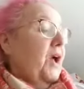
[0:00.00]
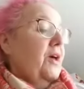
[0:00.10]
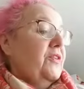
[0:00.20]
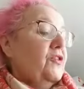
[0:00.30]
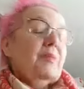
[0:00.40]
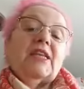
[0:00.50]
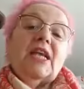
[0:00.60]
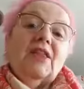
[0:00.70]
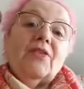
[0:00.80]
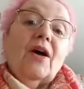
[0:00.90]
This is my
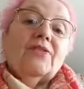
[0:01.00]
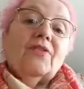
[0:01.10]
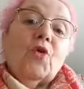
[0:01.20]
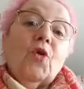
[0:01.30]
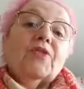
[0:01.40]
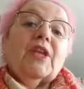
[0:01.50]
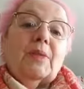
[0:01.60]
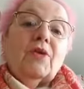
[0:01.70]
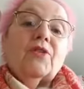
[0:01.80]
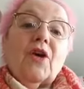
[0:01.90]
daily thoughts, of course, and I'm
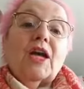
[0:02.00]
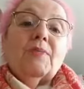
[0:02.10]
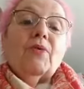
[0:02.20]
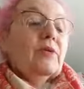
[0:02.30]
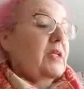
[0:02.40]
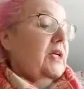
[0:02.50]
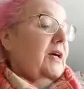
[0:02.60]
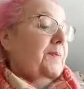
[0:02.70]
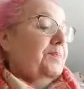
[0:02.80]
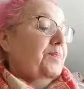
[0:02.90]
going to talk about
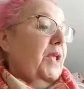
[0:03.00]
um,